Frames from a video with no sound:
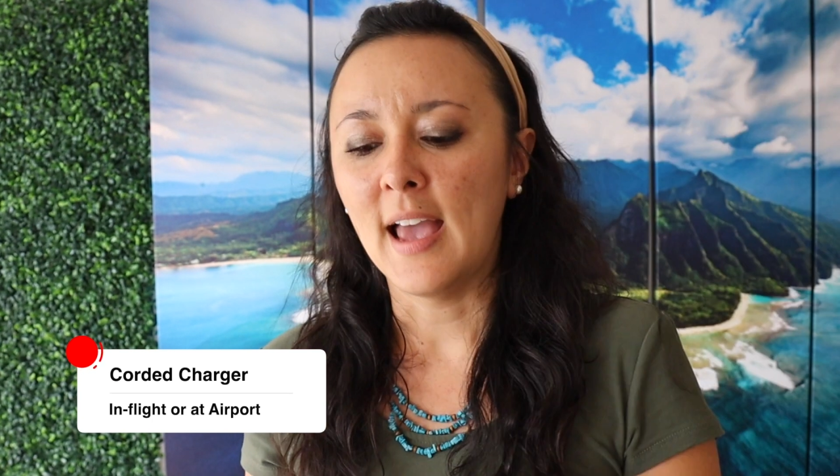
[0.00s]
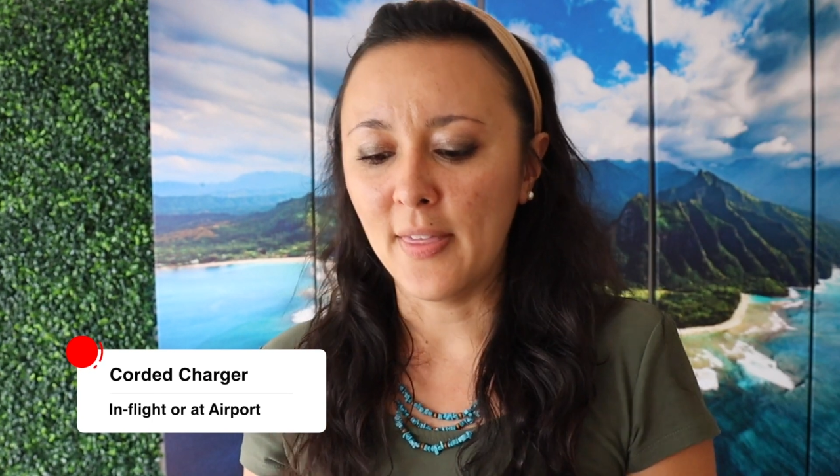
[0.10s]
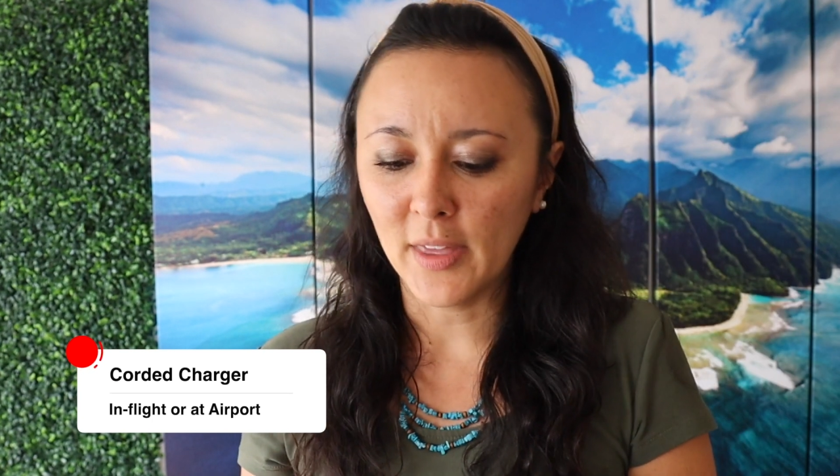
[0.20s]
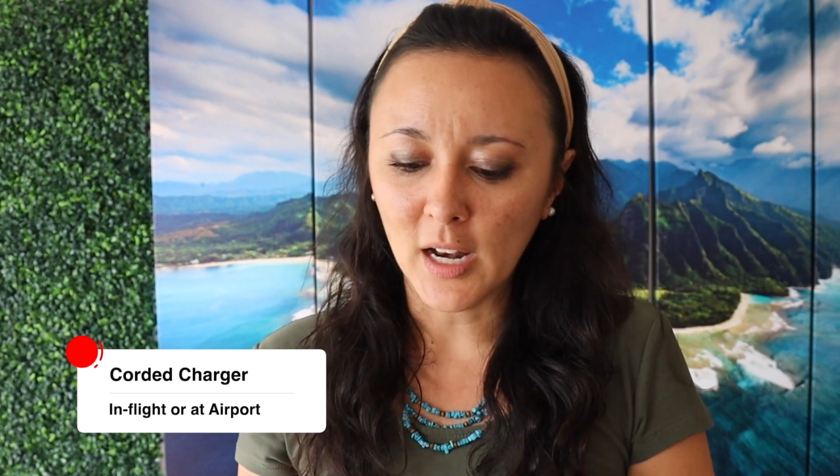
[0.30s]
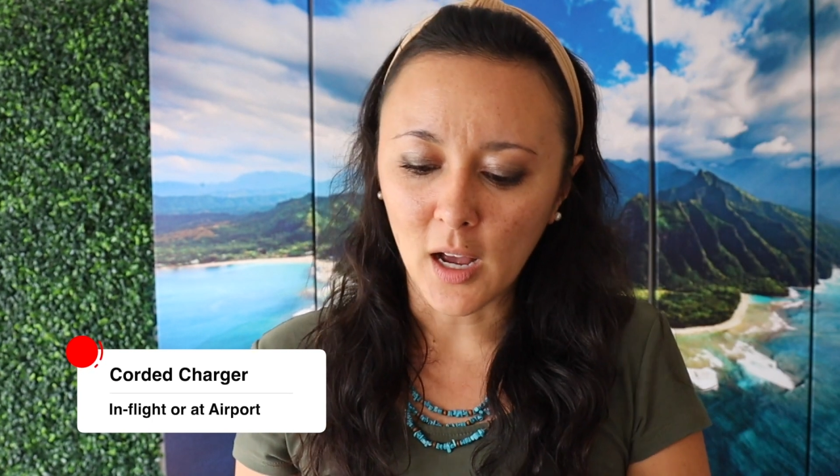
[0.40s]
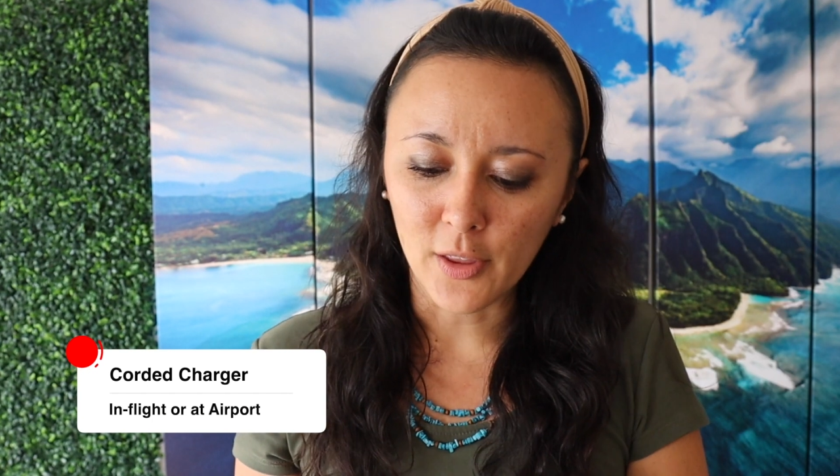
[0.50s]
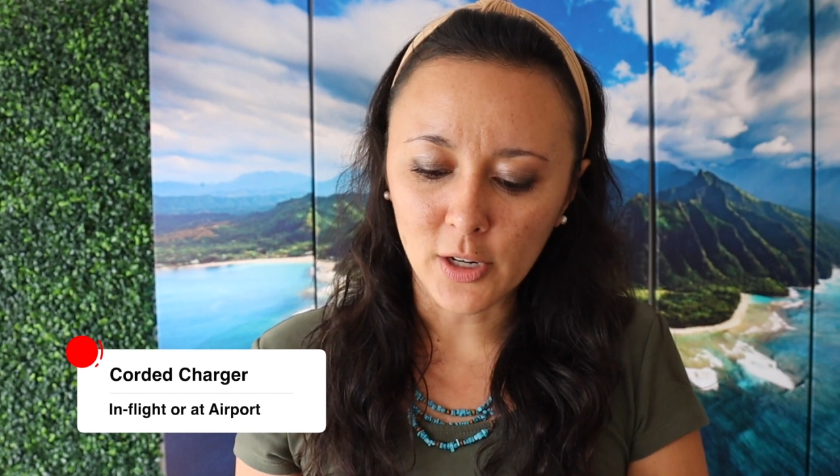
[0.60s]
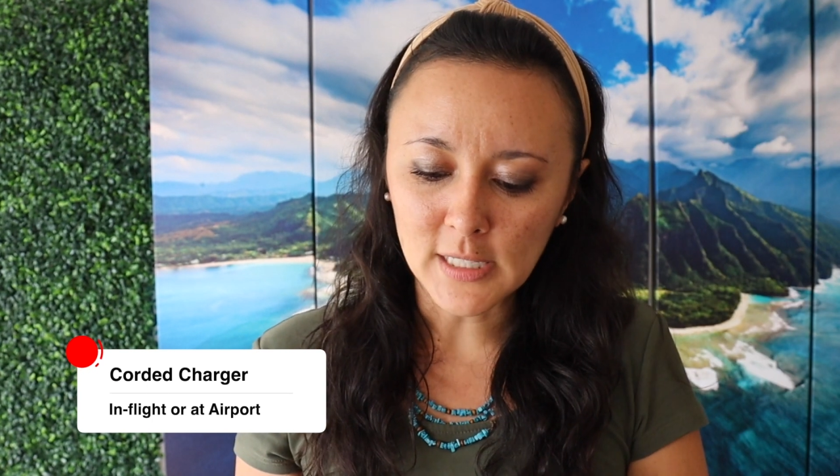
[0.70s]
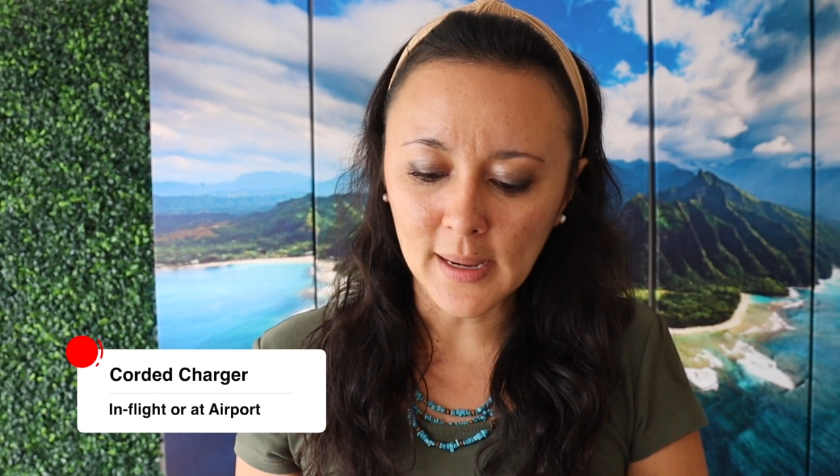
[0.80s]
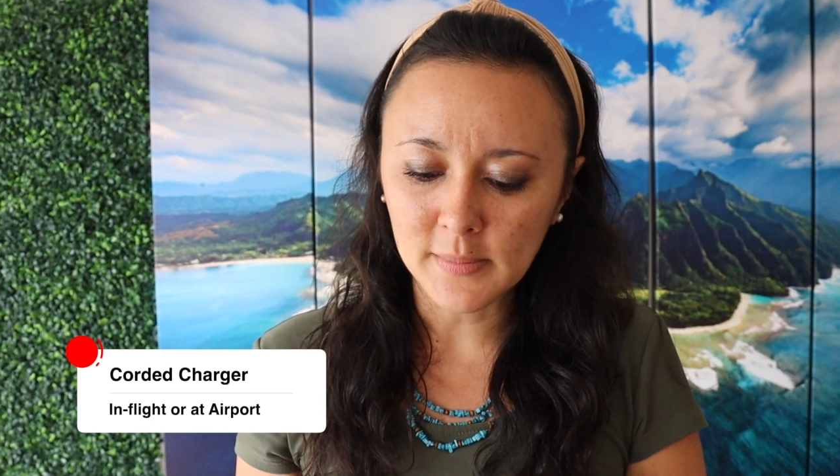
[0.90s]
And then
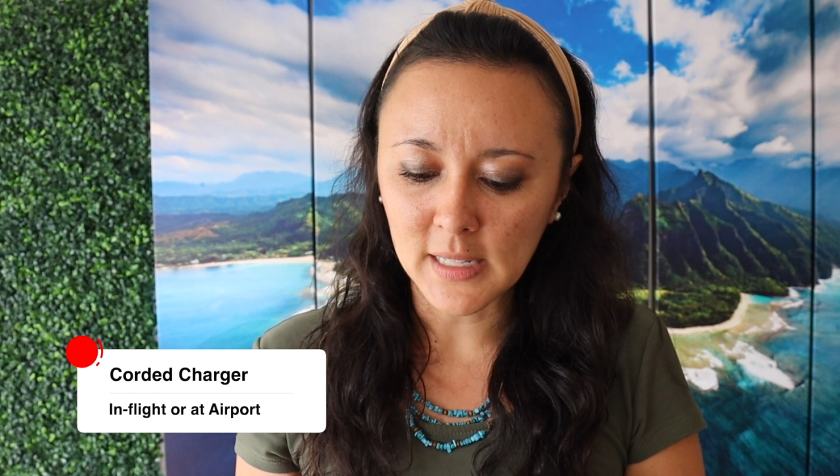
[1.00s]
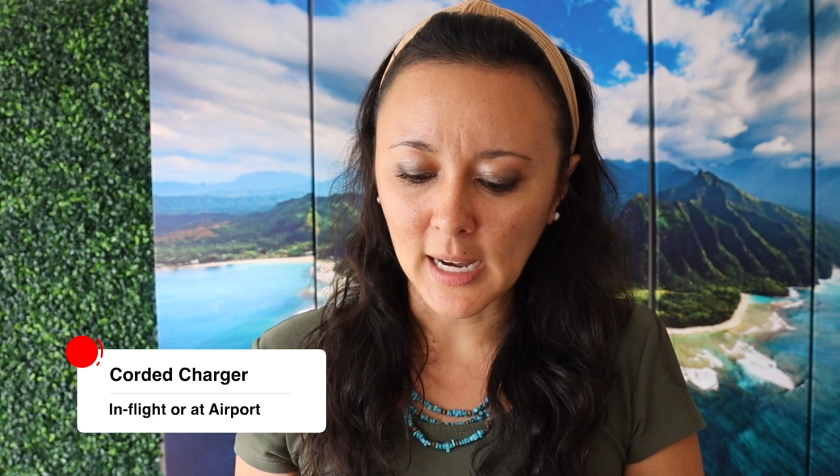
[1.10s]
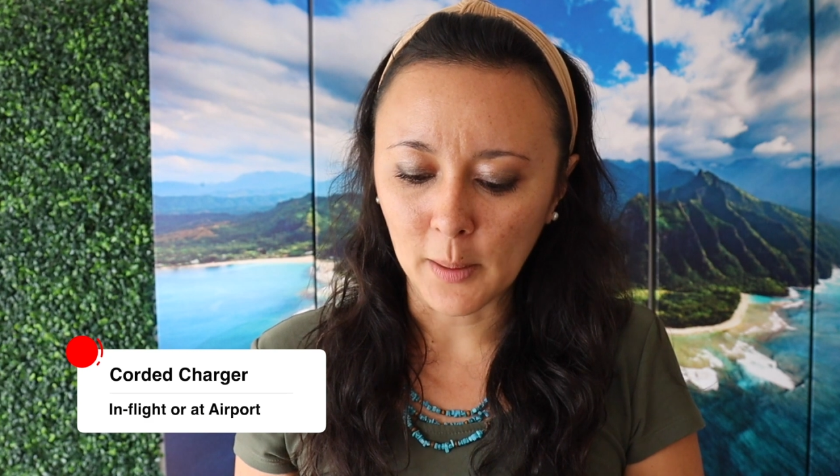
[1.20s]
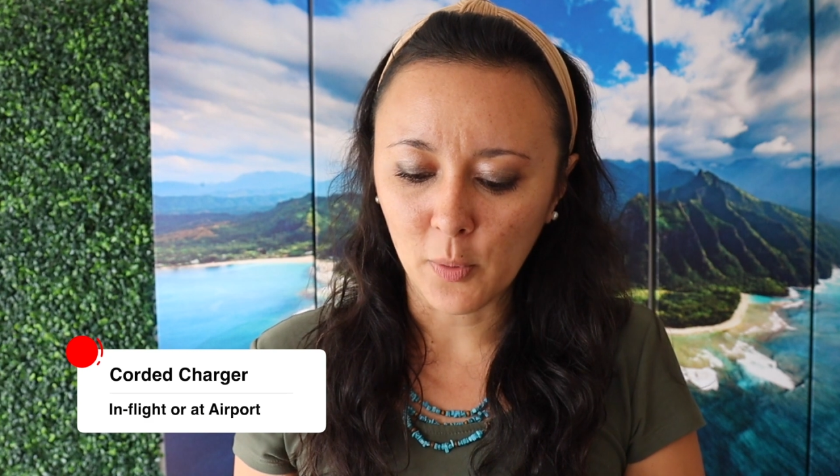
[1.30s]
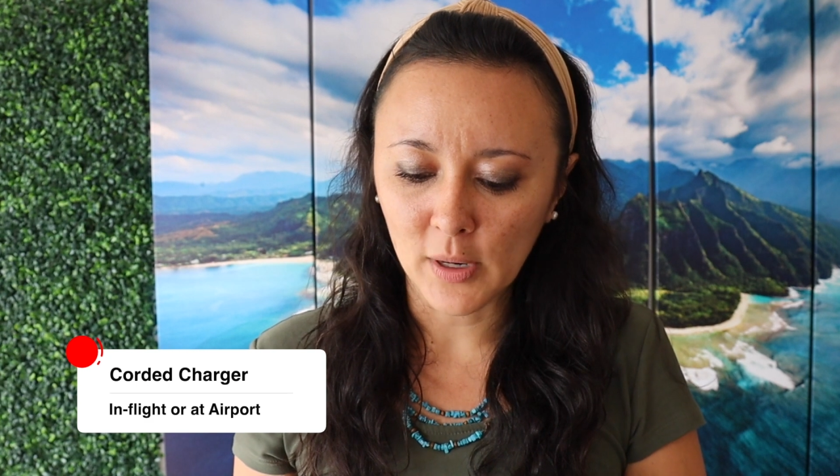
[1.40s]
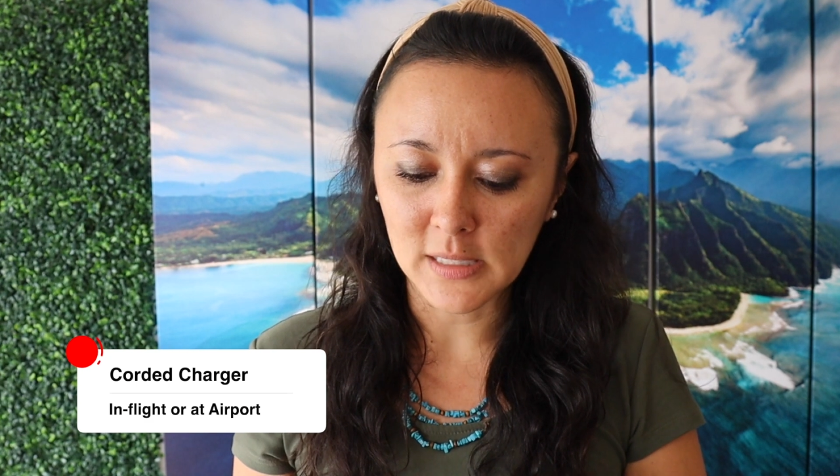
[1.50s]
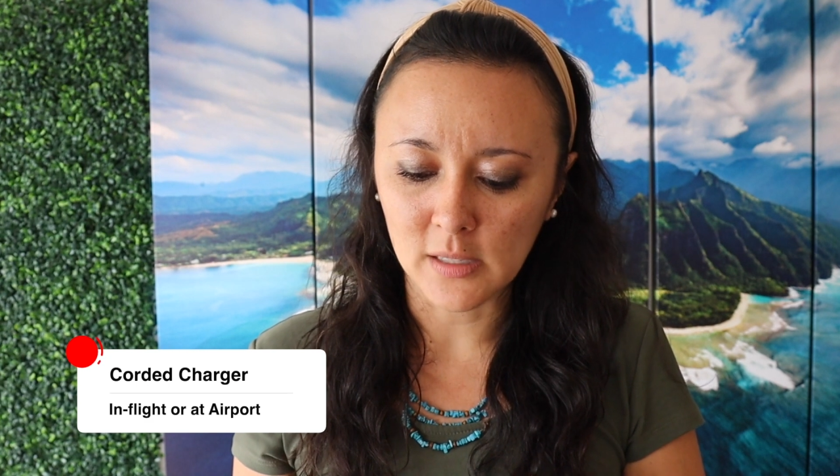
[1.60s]
other times at airports,